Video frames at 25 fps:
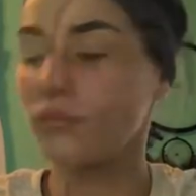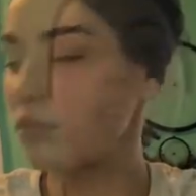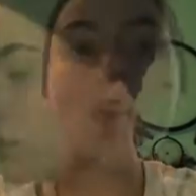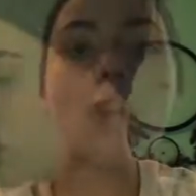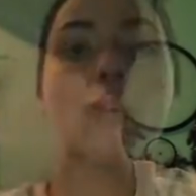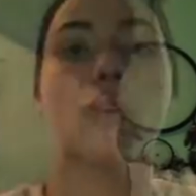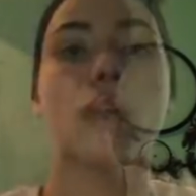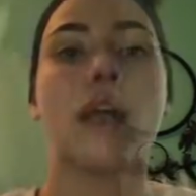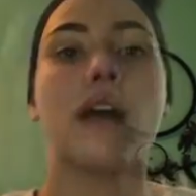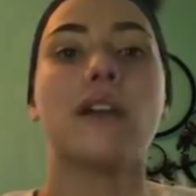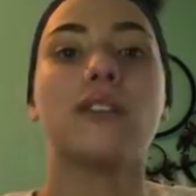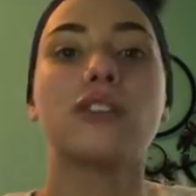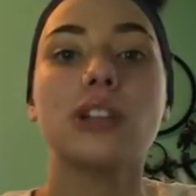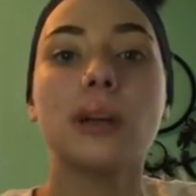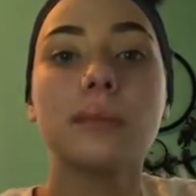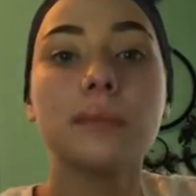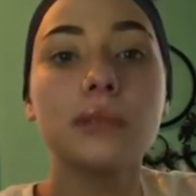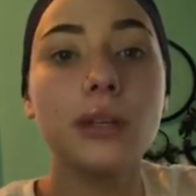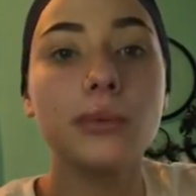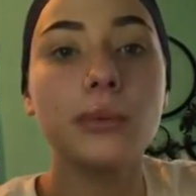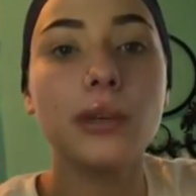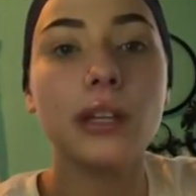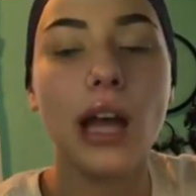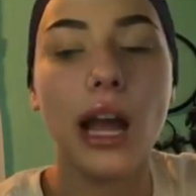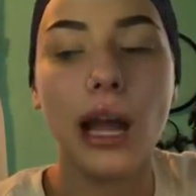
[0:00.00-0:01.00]
Okay, after I'm
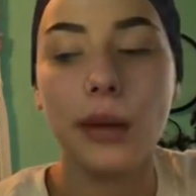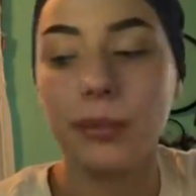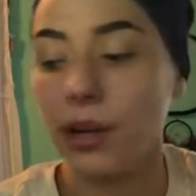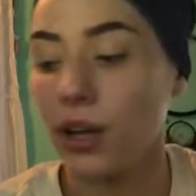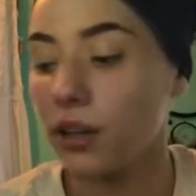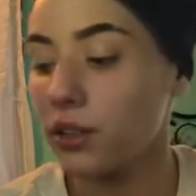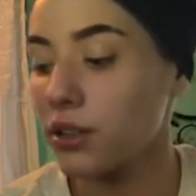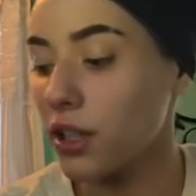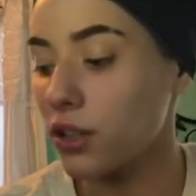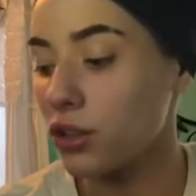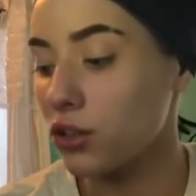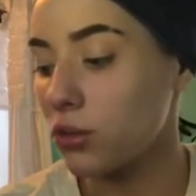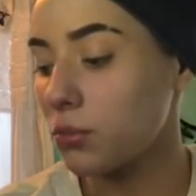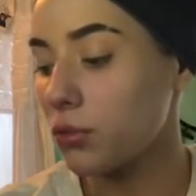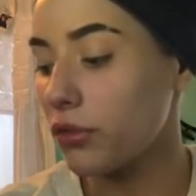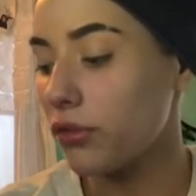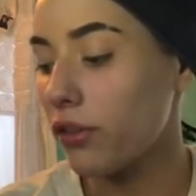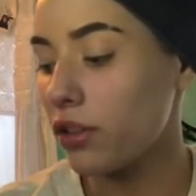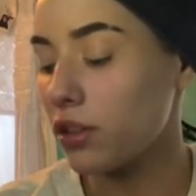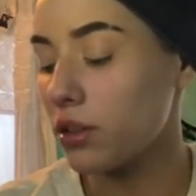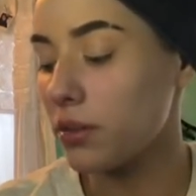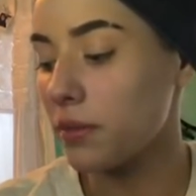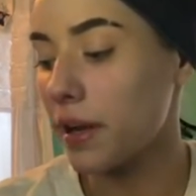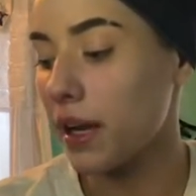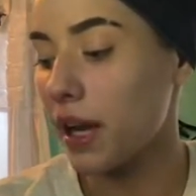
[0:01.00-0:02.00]
done with eyebrows, I do move
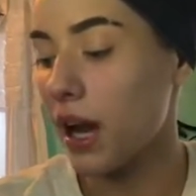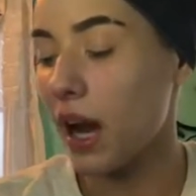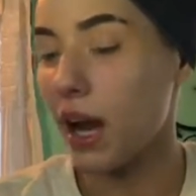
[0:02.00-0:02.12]
on to my